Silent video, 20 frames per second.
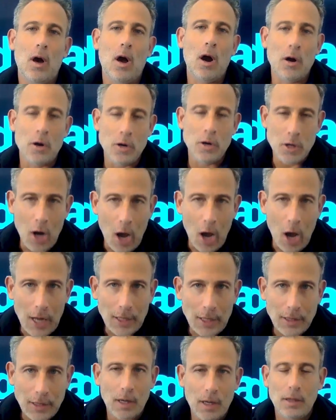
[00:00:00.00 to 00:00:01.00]
are
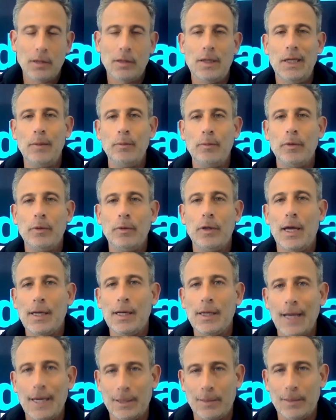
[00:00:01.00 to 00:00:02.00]
not deemed a
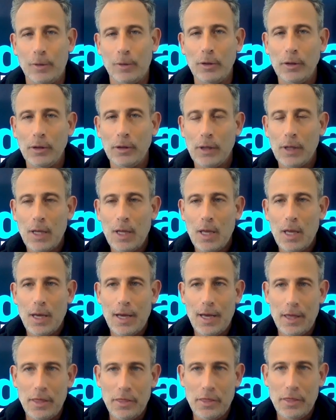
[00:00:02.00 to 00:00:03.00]
collectible
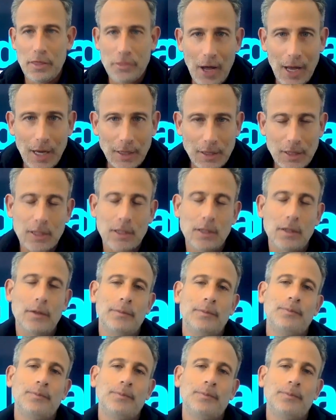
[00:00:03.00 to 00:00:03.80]
and thus